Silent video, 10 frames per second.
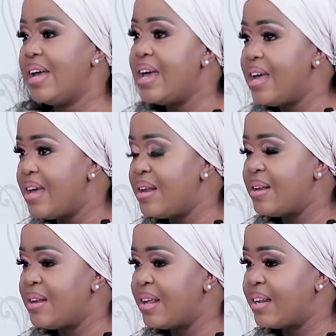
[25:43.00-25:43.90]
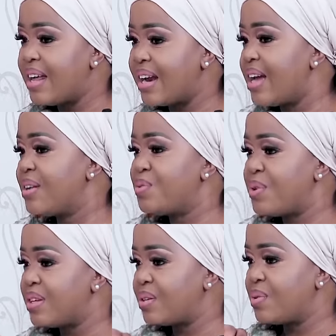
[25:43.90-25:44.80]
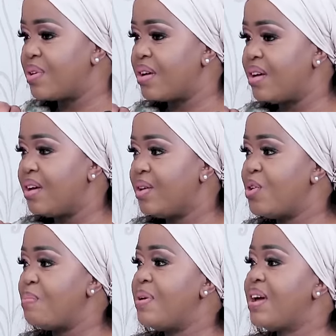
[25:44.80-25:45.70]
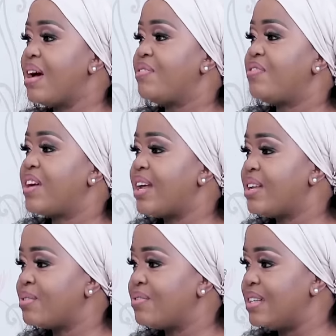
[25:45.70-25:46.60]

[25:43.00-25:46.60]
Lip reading: The right way to go, you are being afraid of